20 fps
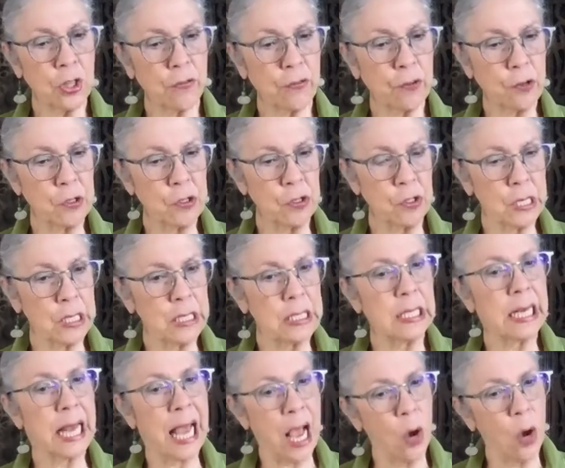first and
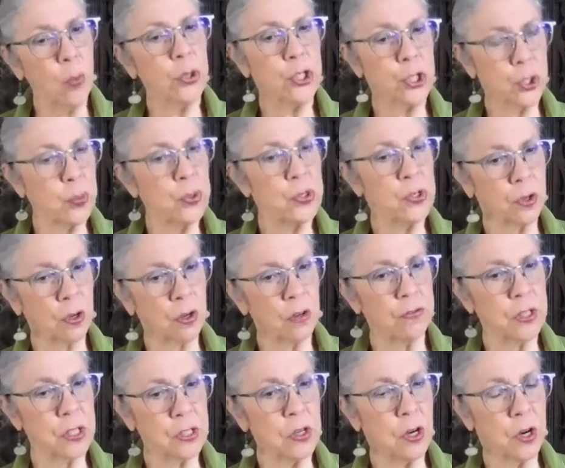said, "How would you resolve
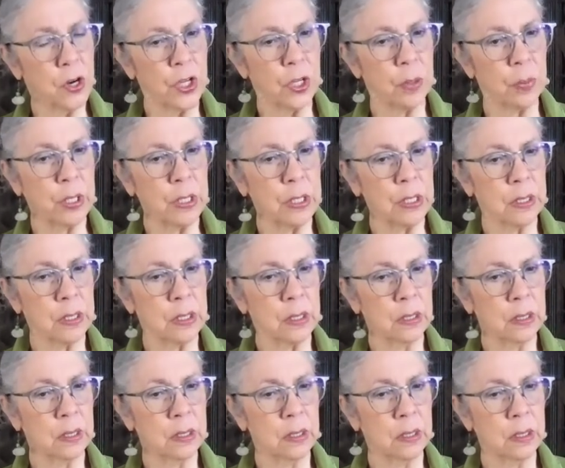this argument?"
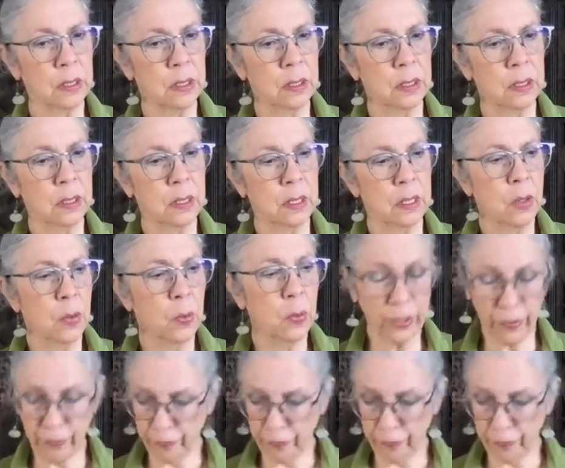Well, the